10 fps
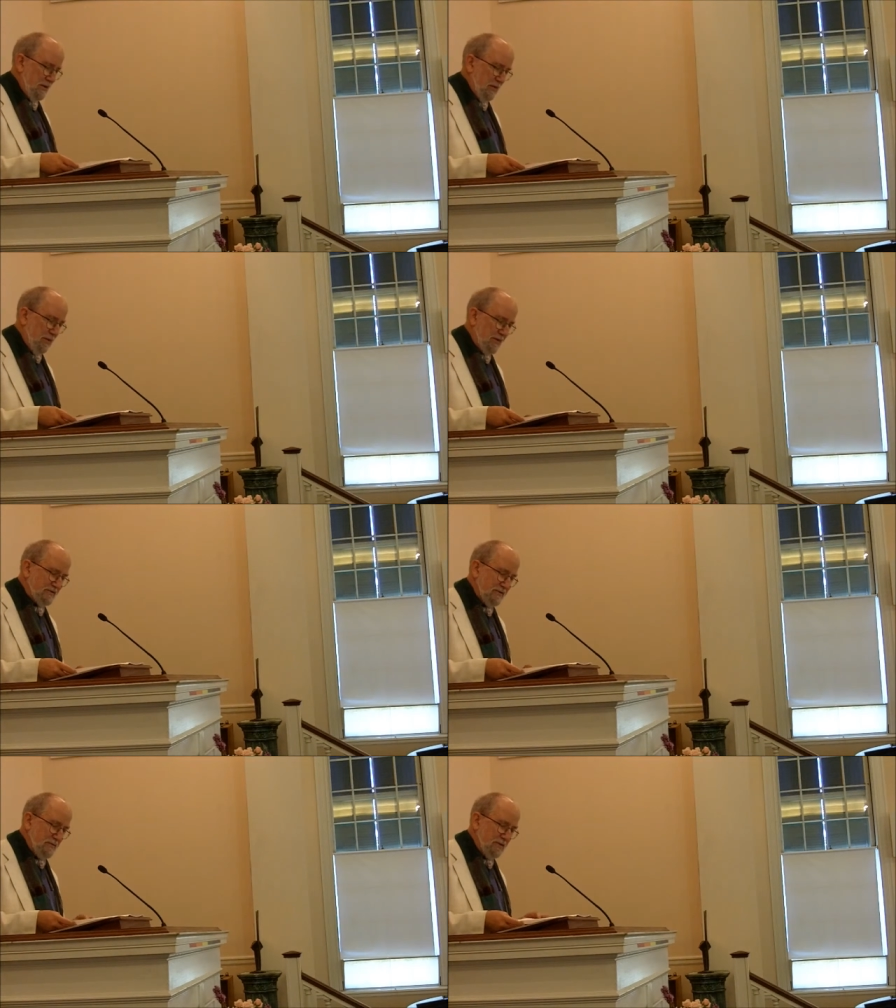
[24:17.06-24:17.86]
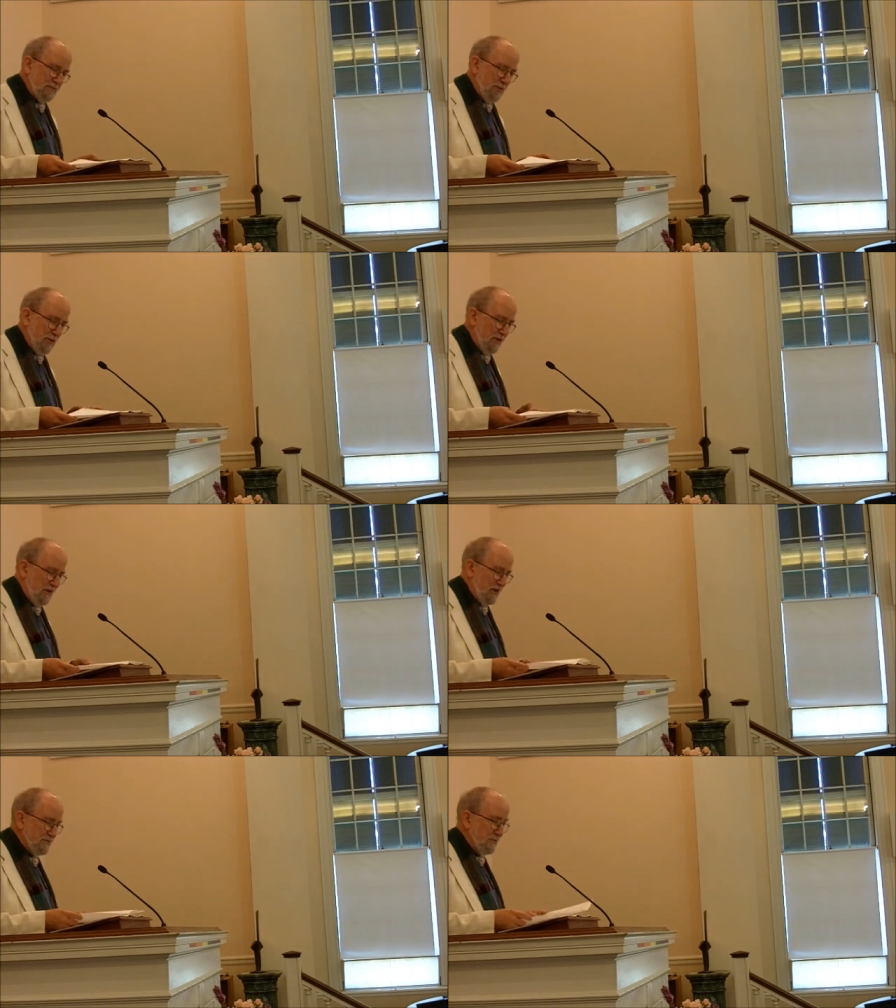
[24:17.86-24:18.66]
The westernmost point of
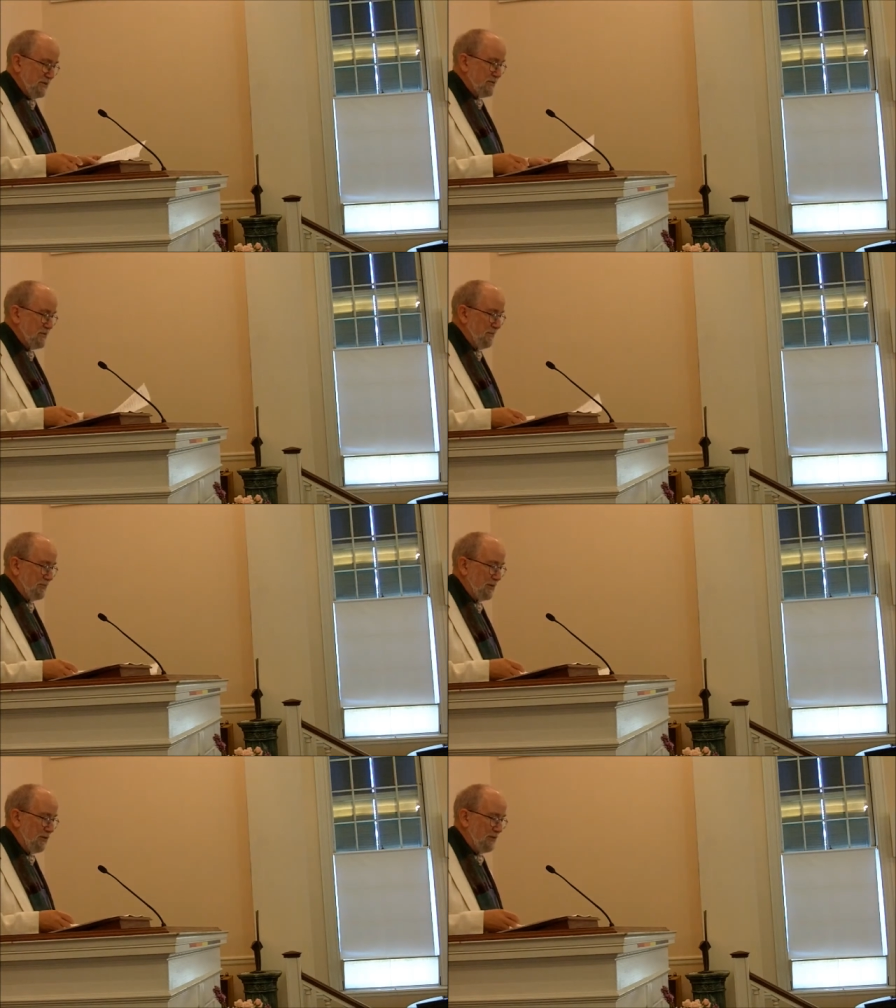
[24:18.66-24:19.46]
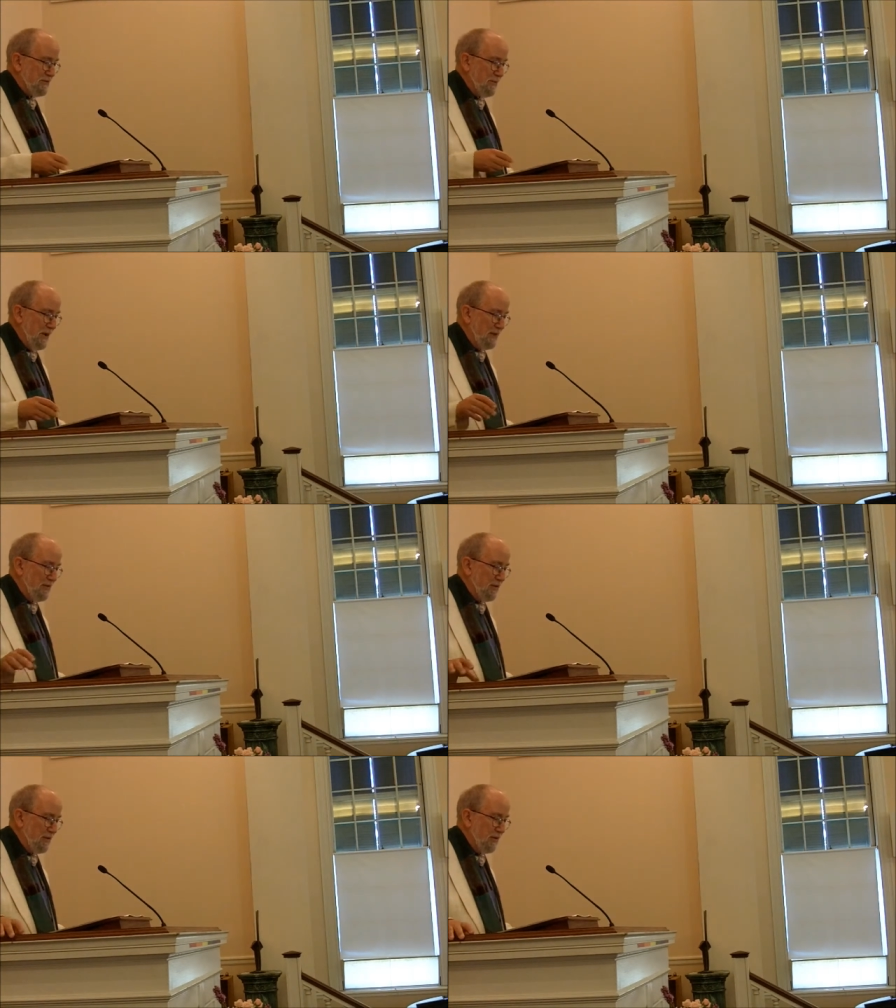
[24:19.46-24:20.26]
the expedition was the
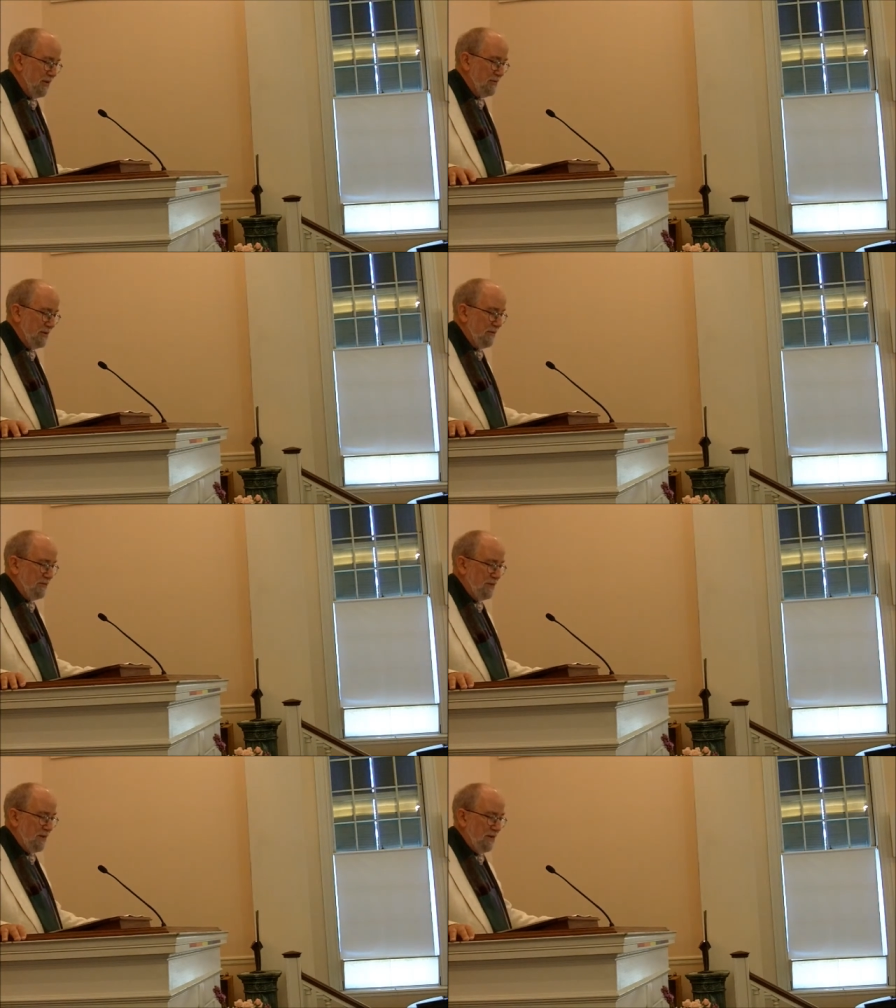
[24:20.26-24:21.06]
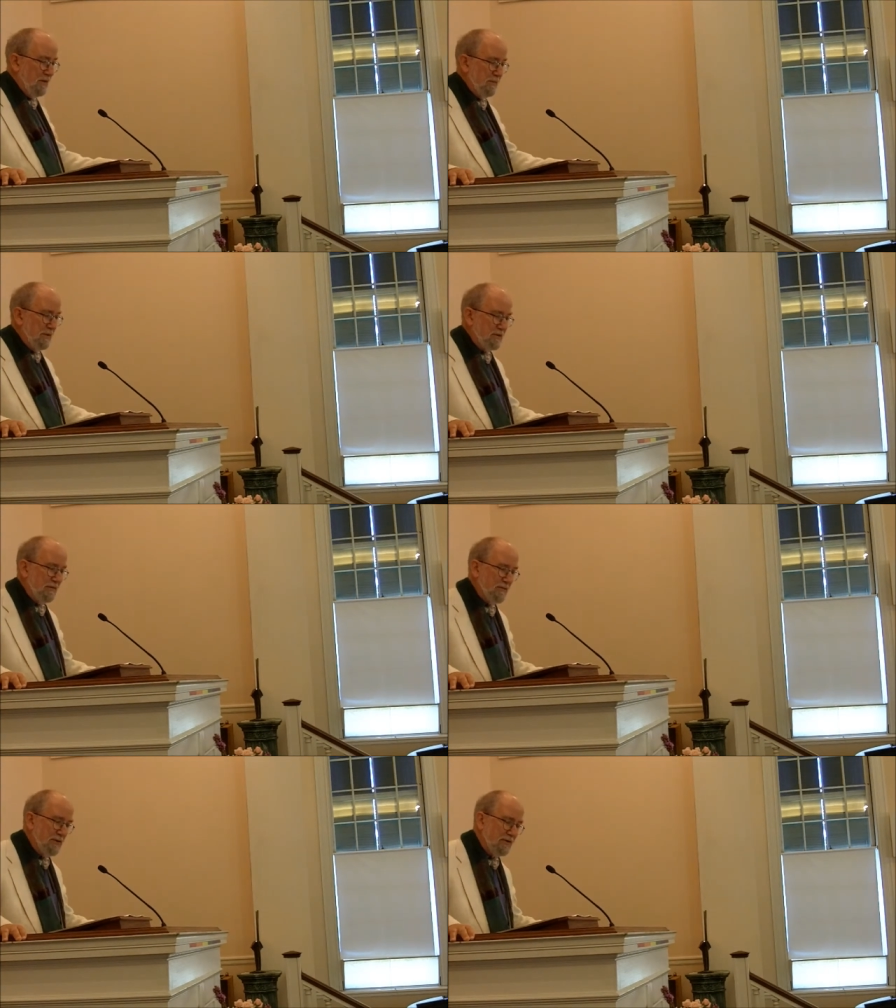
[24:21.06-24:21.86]
mouth of the Columbia, and they
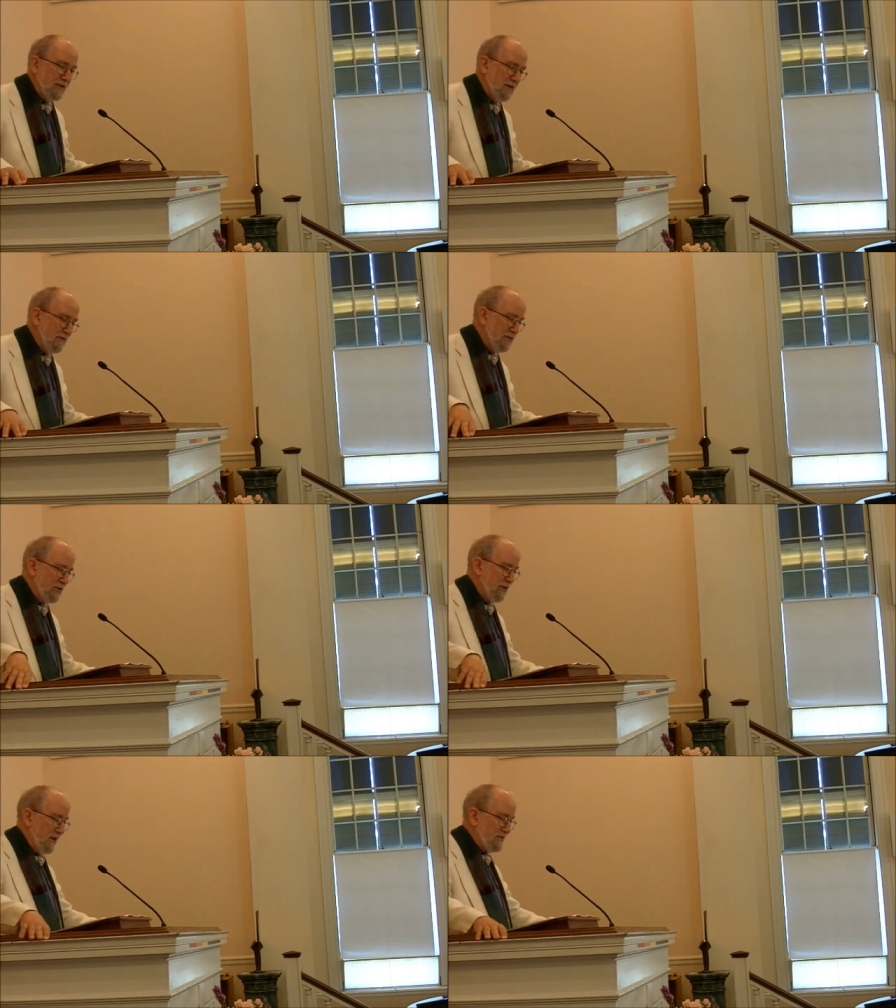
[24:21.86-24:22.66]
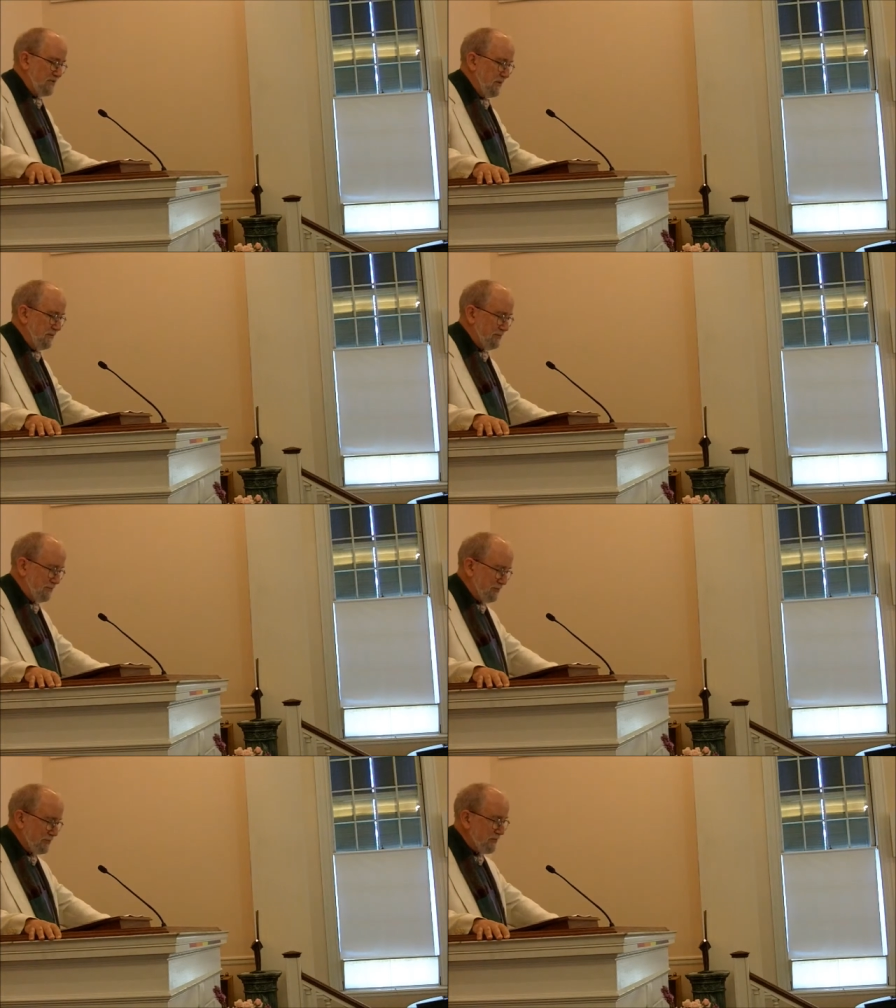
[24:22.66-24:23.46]
built a fort there, Fort Clatsop.